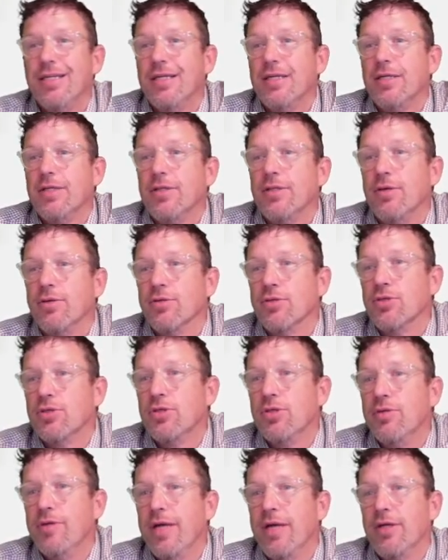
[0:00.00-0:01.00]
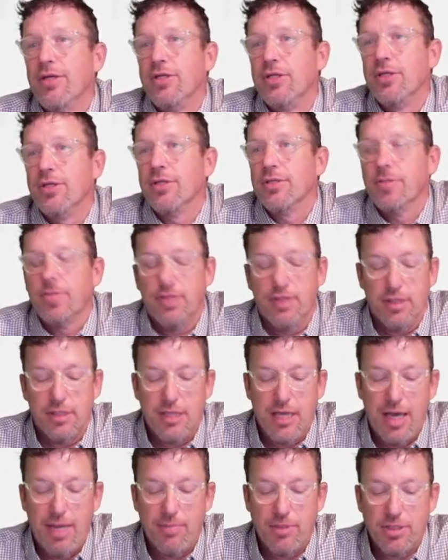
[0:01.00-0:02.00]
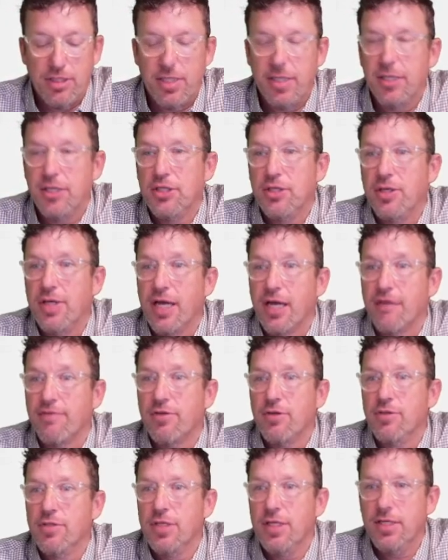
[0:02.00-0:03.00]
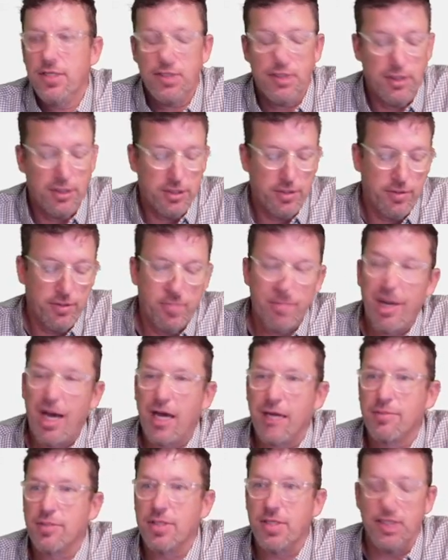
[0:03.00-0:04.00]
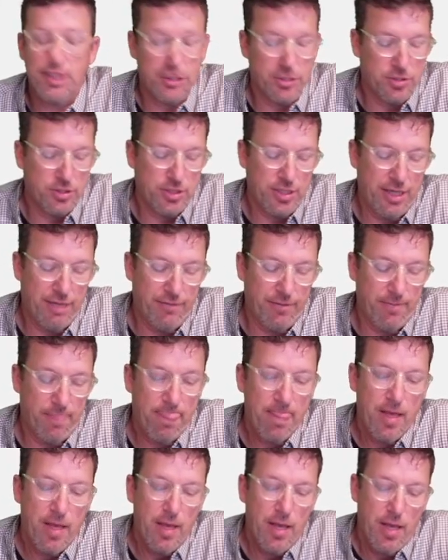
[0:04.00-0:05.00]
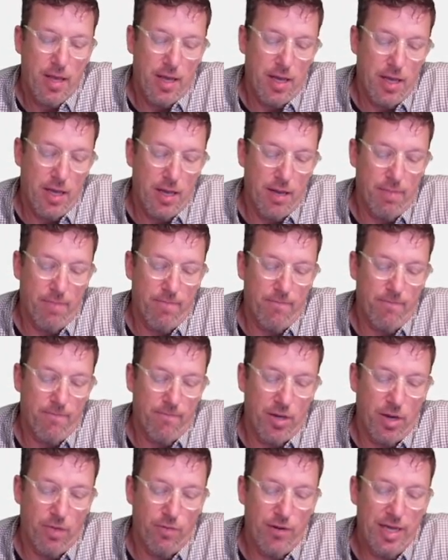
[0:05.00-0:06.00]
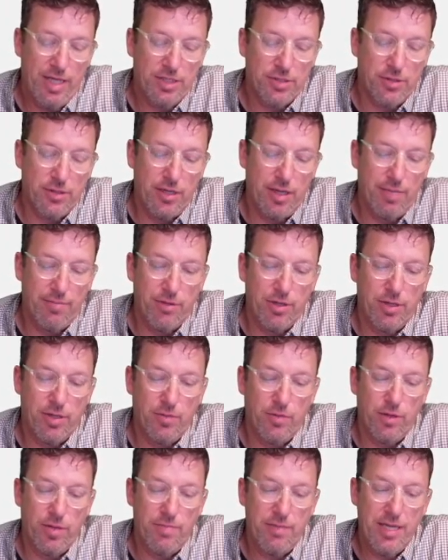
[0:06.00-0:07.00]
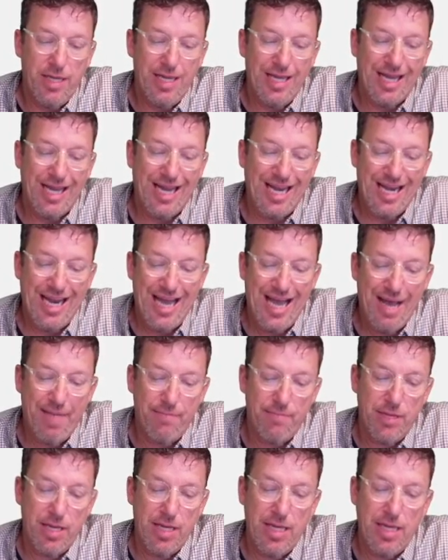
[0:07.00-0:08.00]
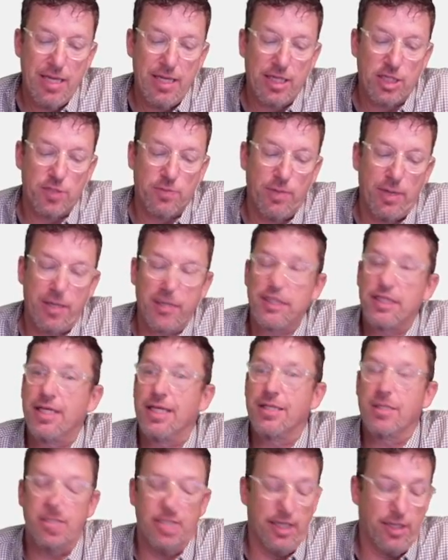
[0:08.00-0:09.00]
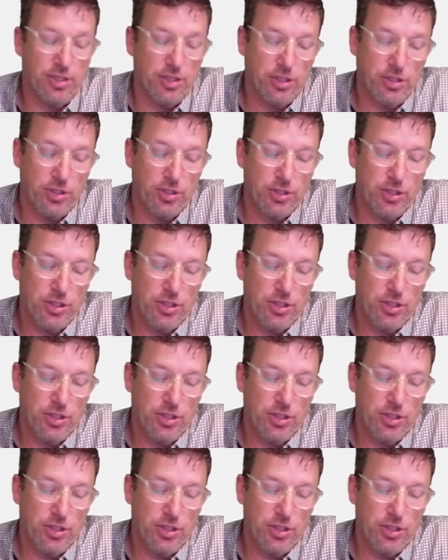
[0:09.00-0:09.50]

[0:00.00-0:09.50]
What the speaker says: Those are two integers. The top is an integer, negative 2 is an integer, the bottom's an integer, 7. A rational number would be, it cannot be expressed as integers.